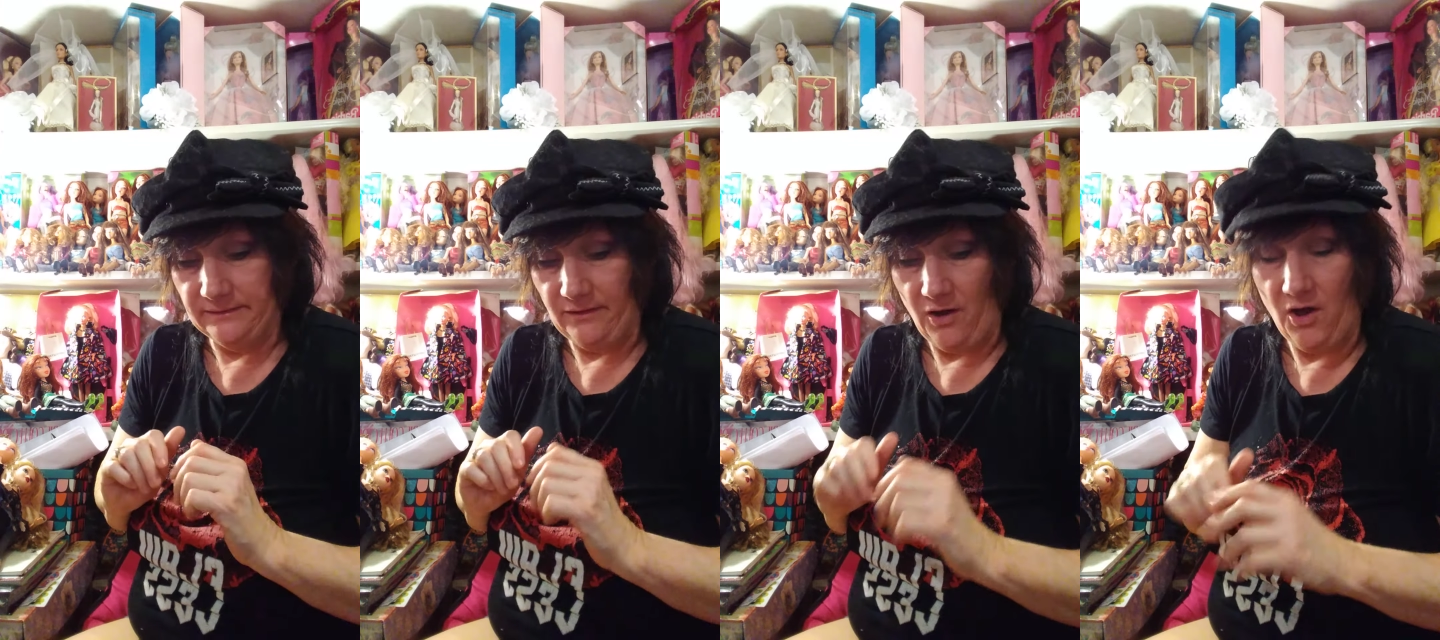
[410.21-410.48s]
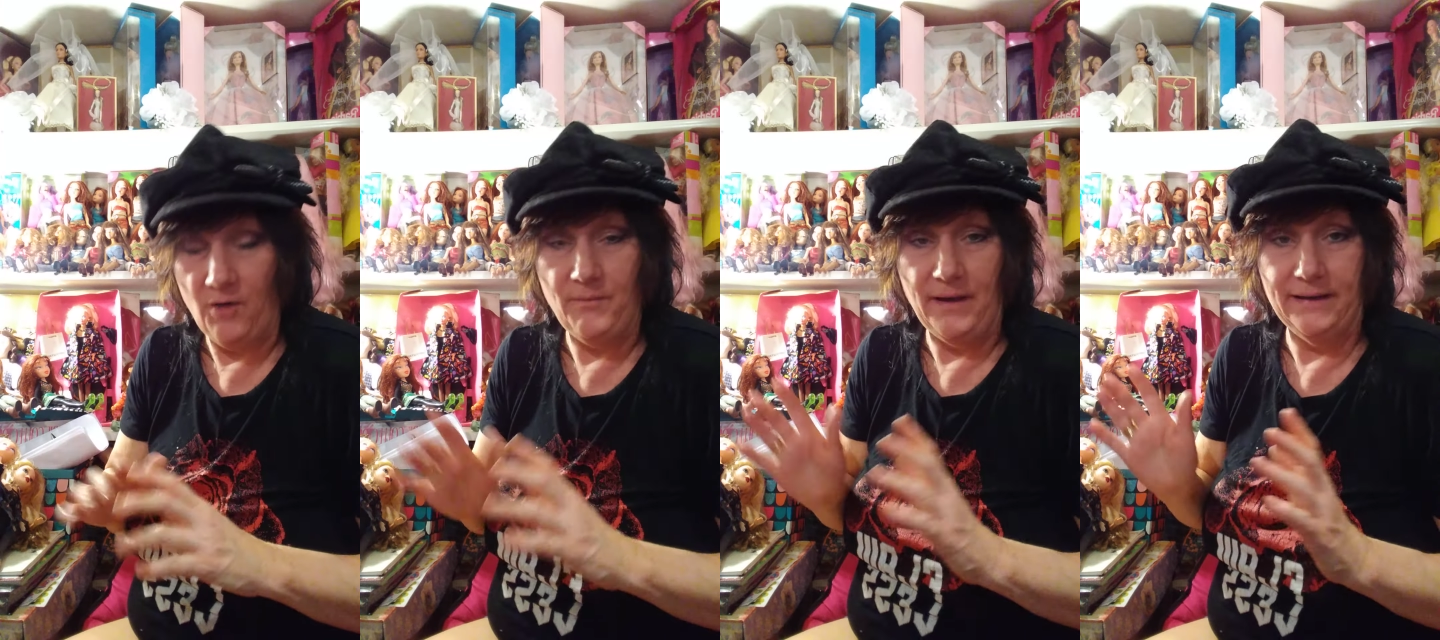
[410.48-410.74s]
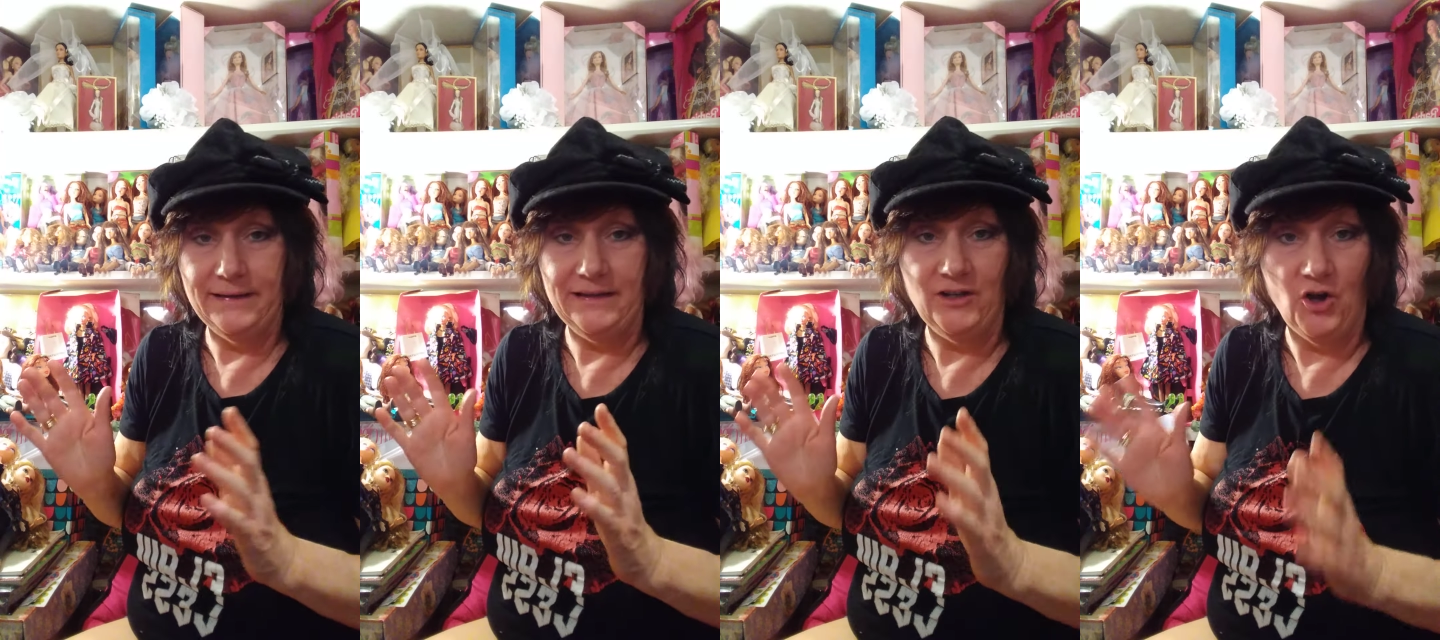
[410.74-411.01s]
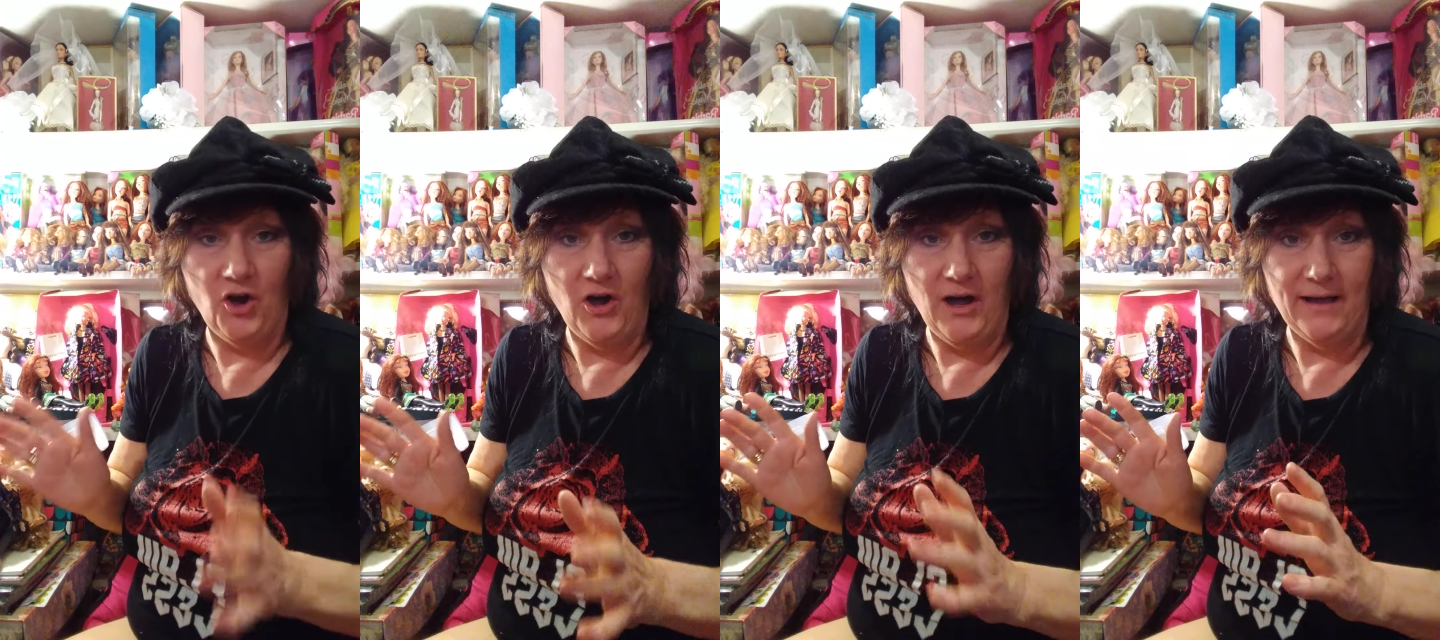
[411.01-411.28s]
Almighty
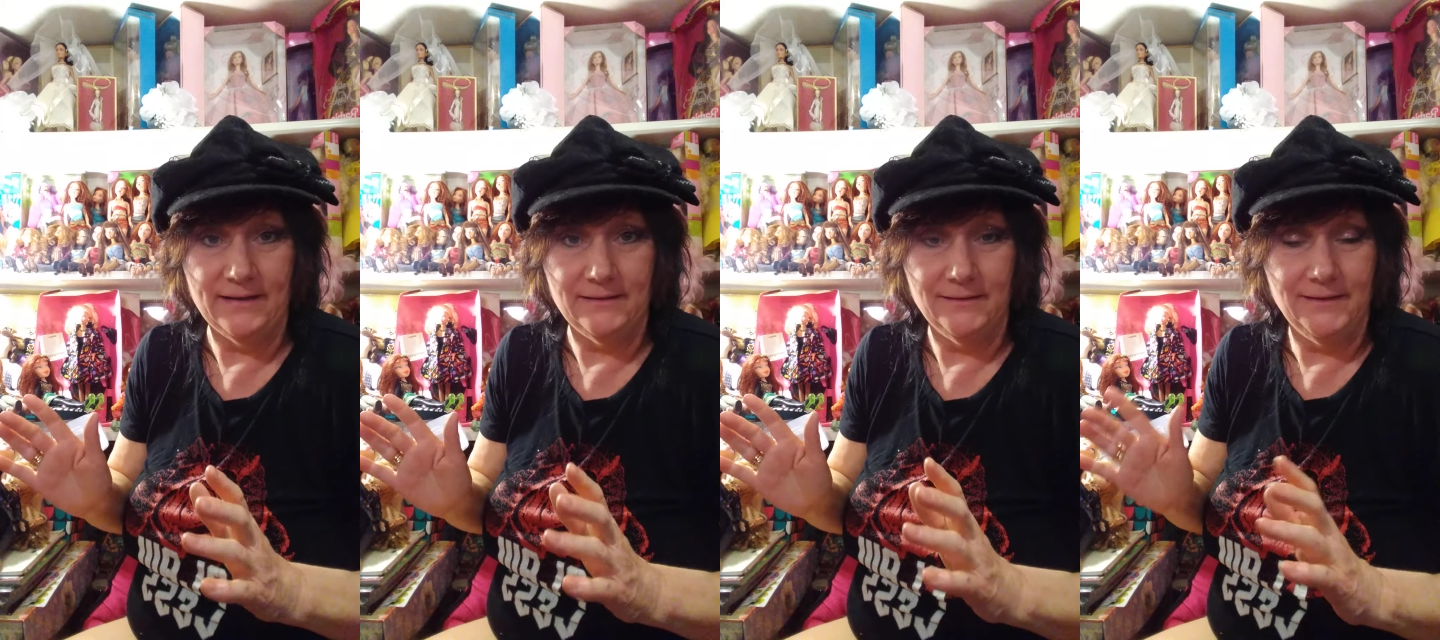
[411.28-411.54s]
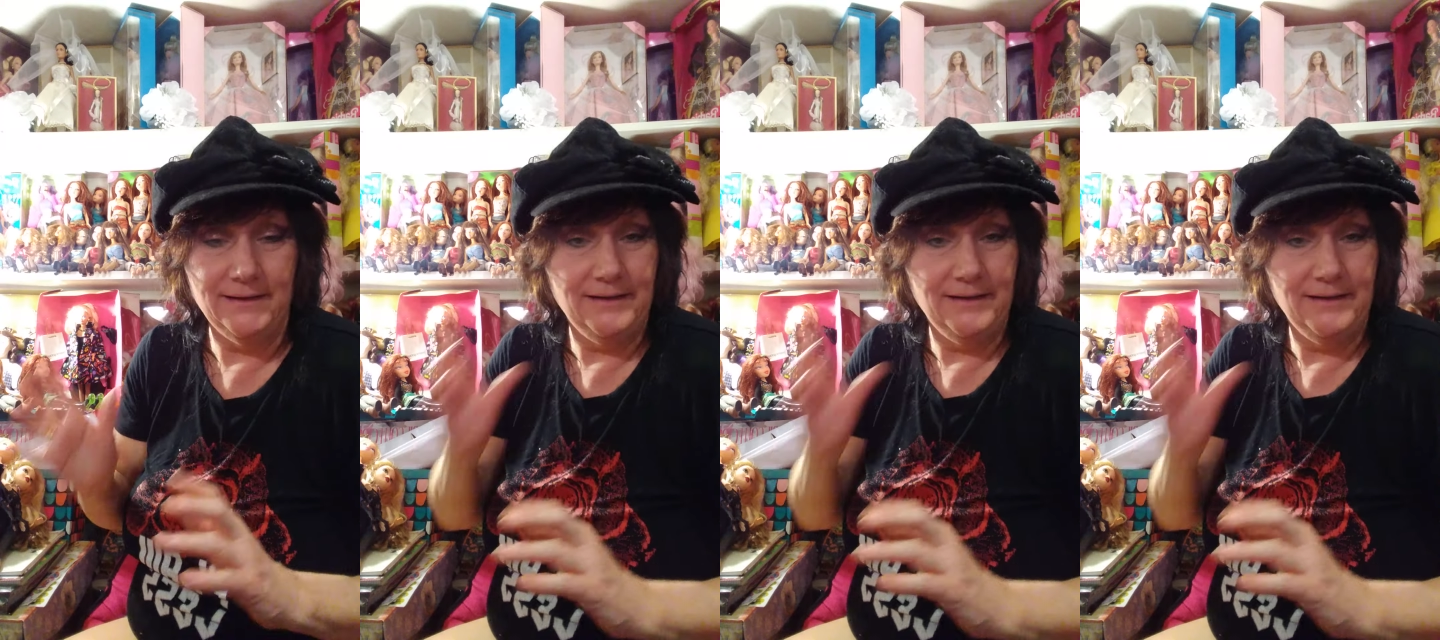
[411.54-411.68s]
God.